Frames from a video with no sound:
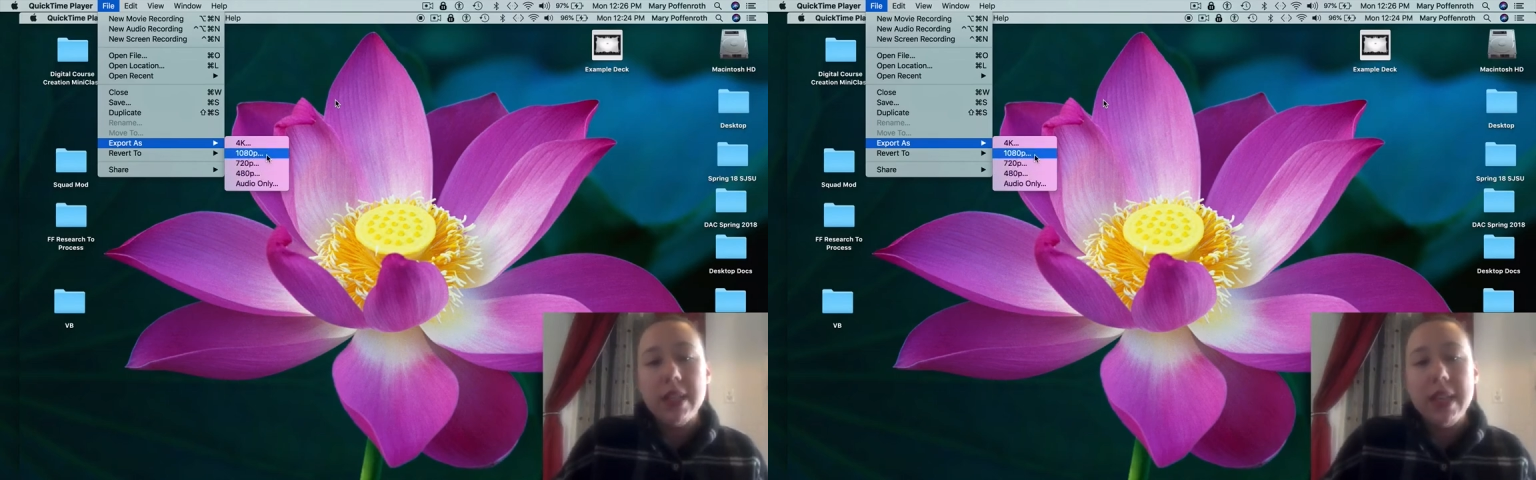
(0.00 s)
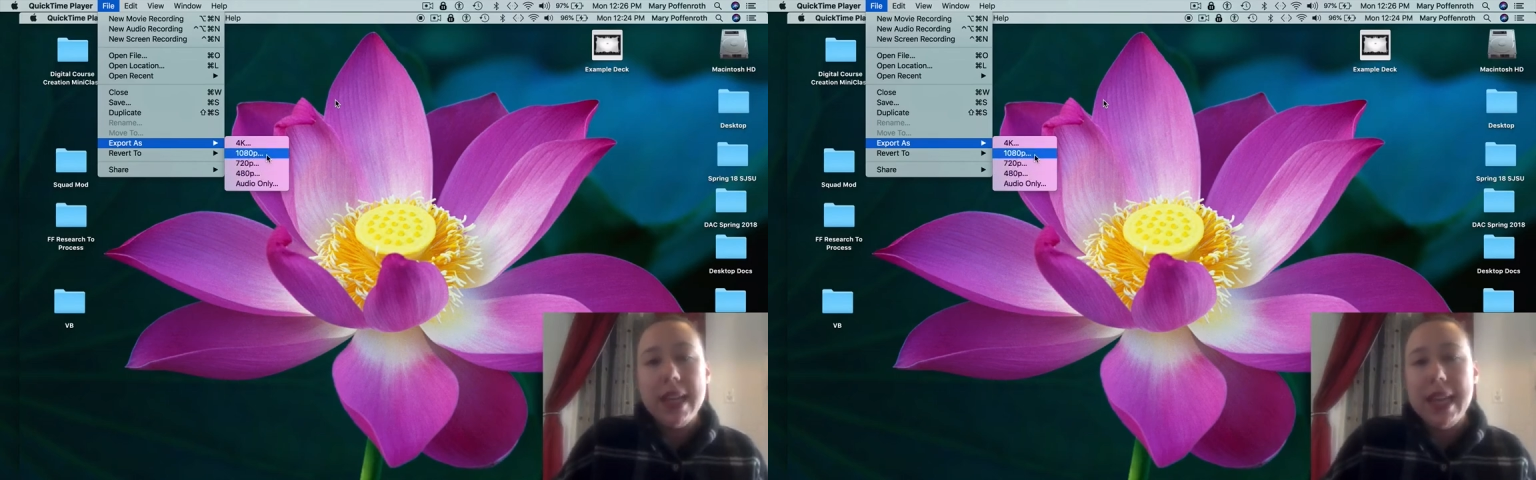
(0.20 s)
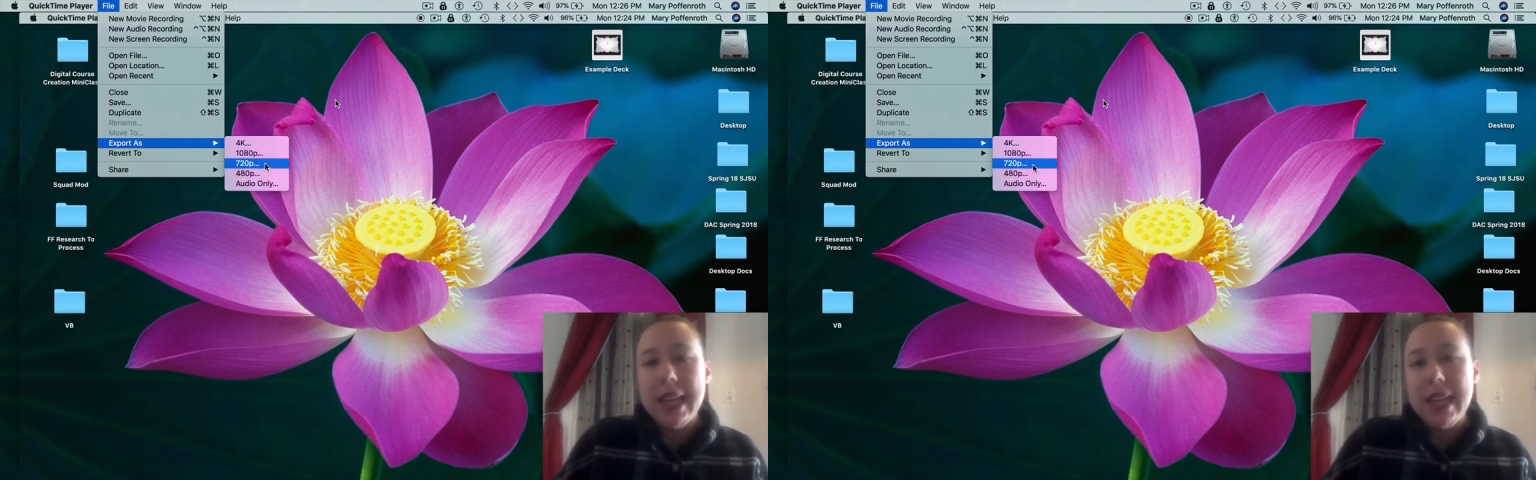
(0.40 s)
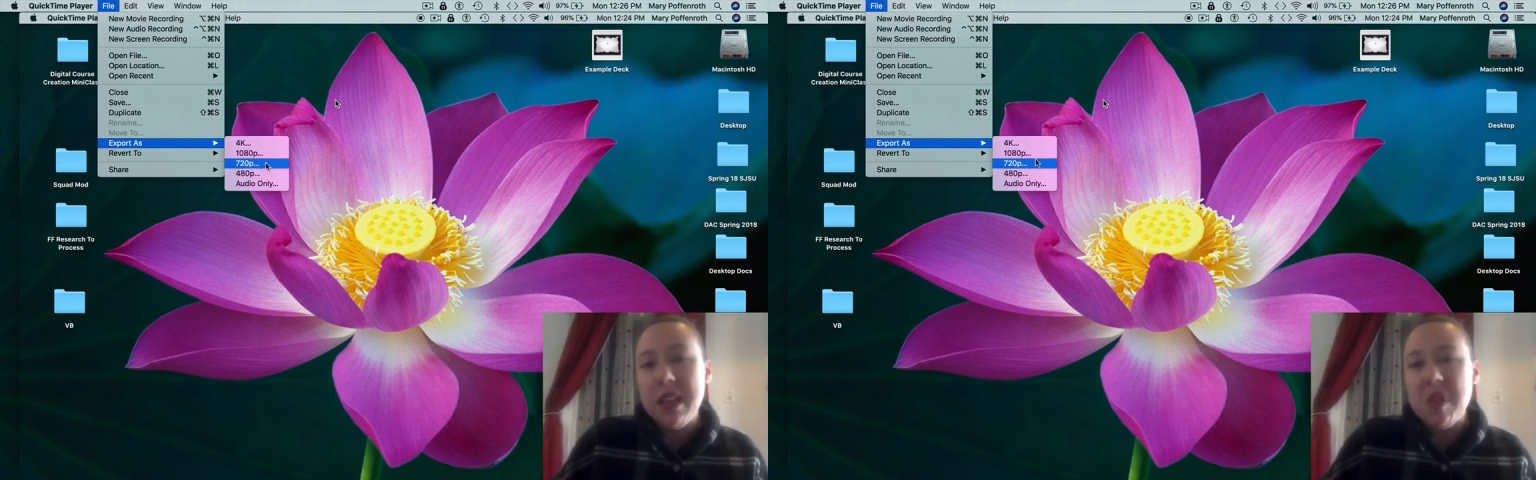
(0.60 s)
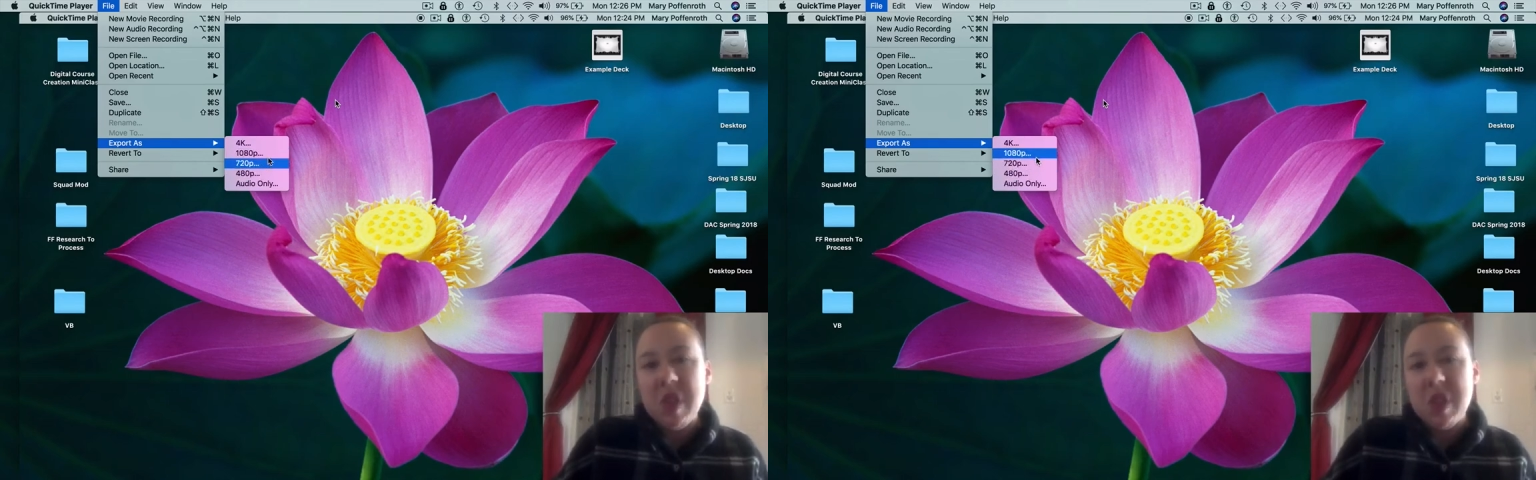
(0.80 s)
1080
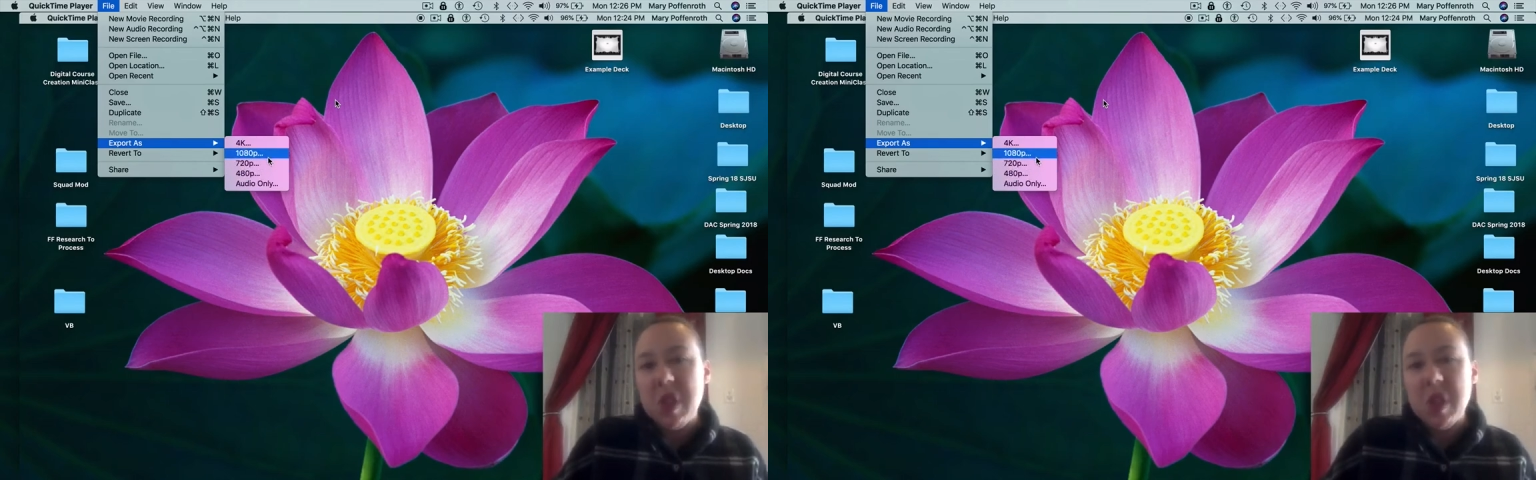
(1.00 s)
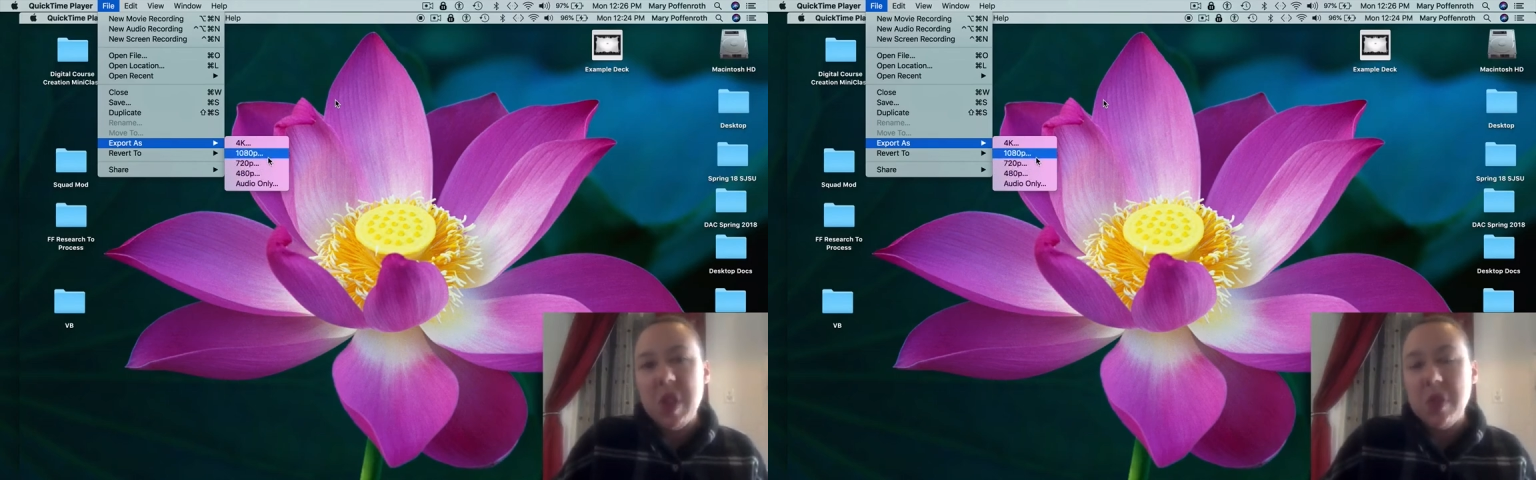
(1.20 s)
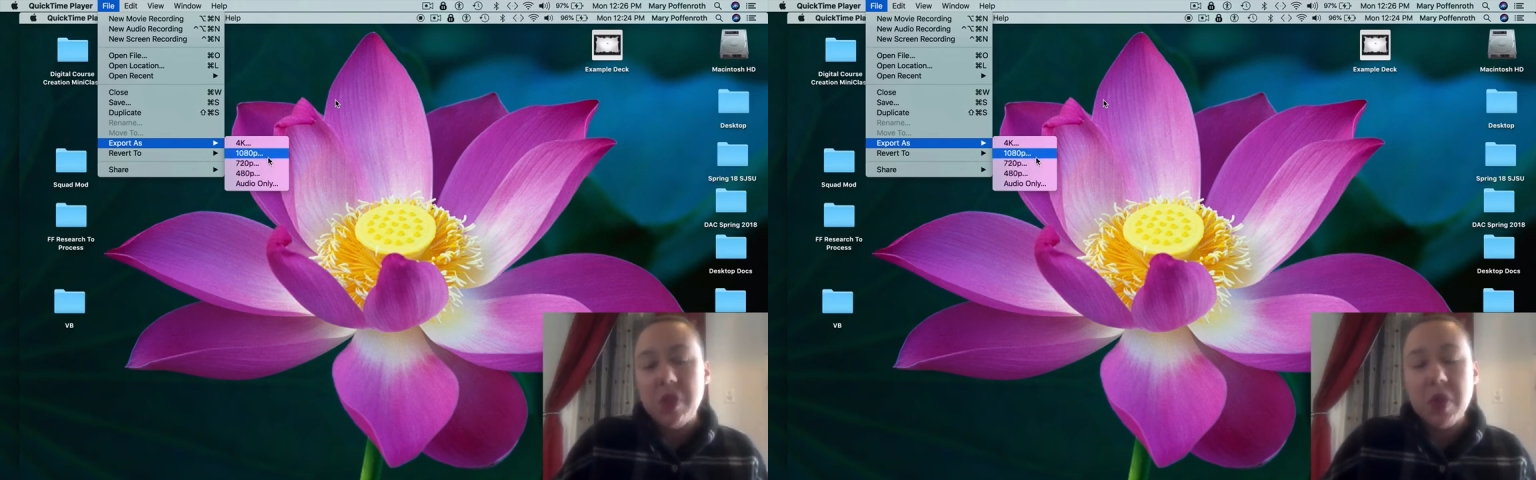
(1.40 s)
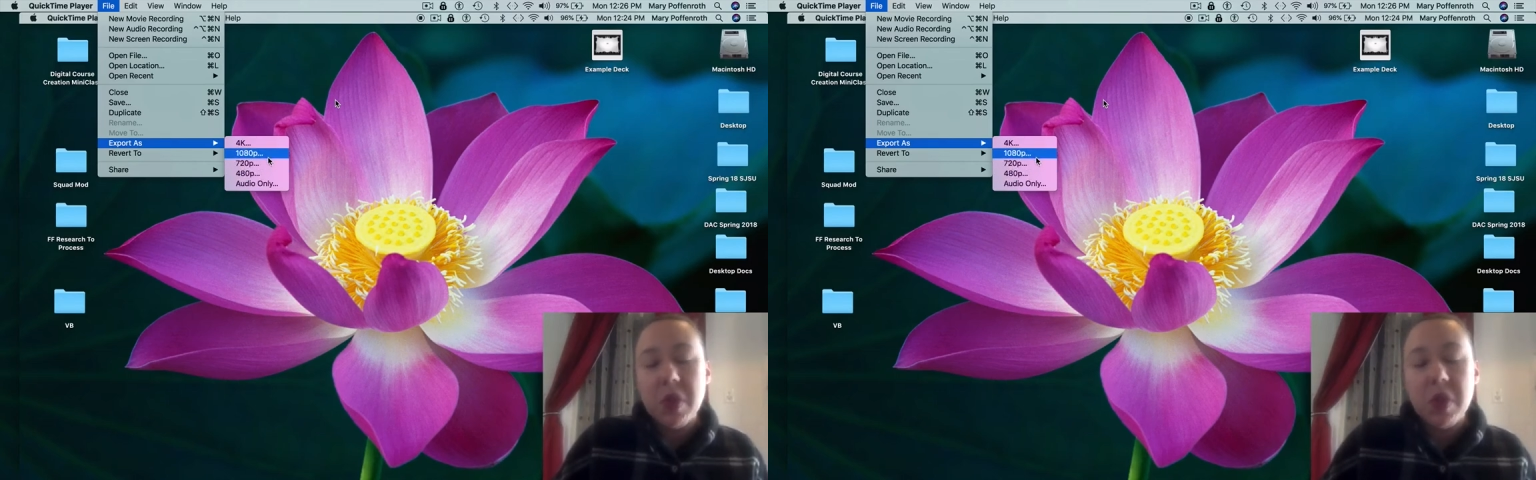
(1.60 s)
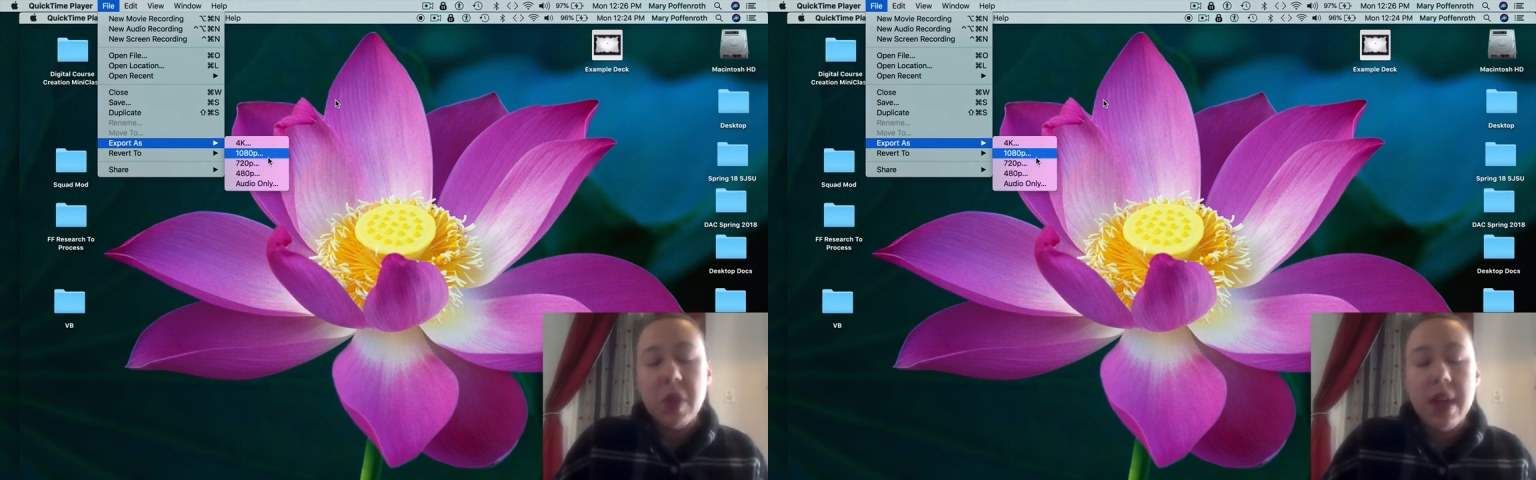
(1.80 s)
is good enough for